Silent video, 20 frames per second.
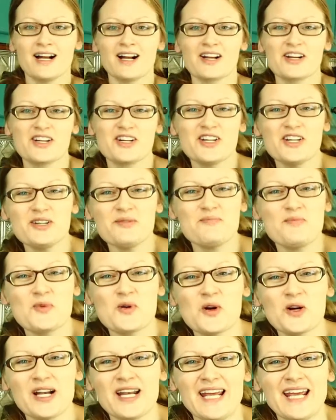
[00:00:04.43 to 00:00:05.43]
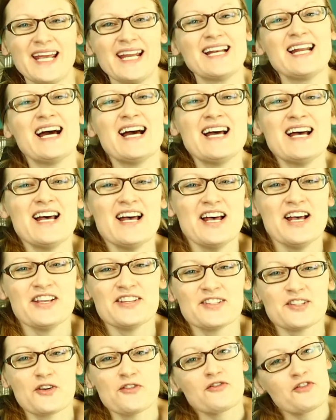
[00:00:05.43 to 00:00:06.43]
Good morning.
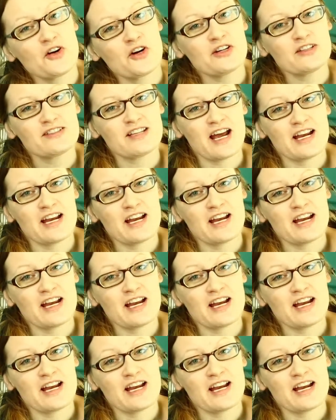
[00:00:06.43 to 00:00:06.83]
So first,